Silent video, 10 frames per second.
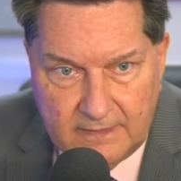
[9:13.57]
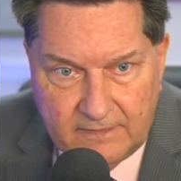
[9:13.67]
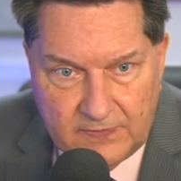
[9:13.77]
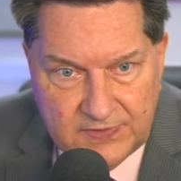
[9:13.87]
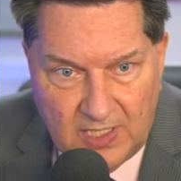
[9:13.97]

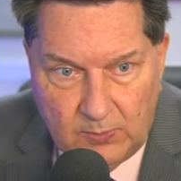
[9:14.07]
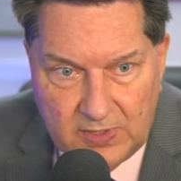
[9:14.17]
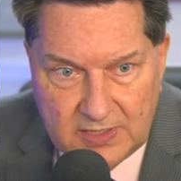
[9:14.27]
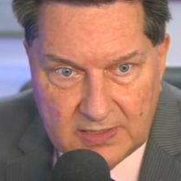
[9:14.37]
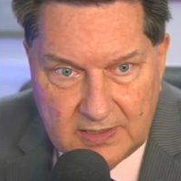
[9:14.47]
for some
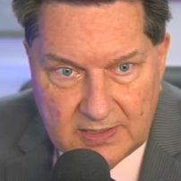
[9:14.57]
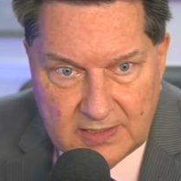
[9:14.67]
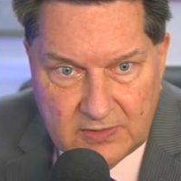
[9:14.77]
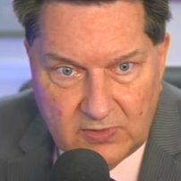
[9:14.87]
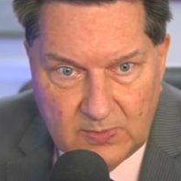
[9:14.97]
reason
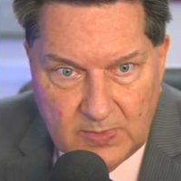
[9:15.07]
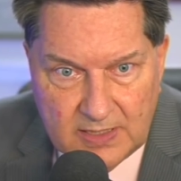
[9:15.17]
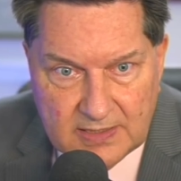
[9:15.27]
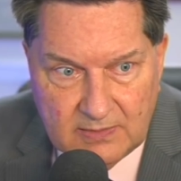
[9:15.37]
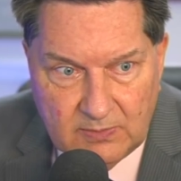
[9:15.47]
this treatment
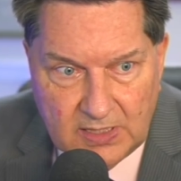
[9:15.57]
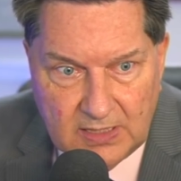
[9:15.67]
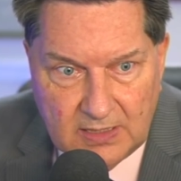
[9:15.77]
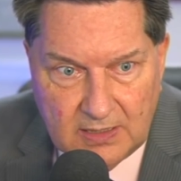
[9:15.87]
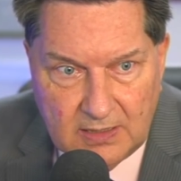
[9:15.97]
isn't
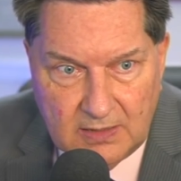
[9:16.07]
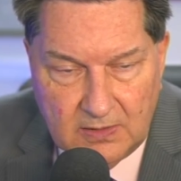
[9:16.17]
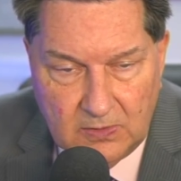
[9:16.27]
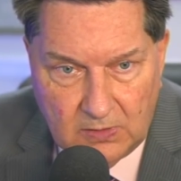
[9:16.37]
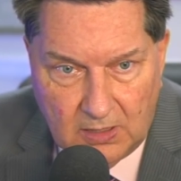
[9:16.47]
being
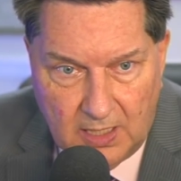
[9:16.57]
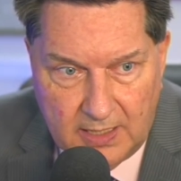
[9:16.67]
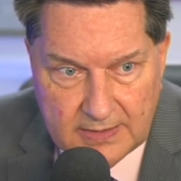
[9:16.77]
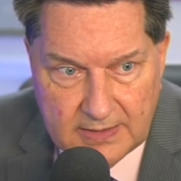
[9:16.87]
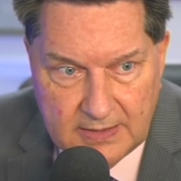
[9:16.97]

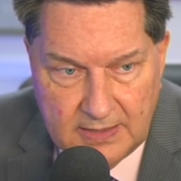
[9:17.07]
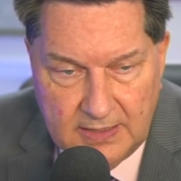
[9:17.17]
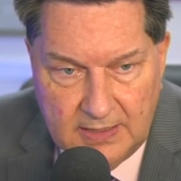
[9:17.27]
utilized.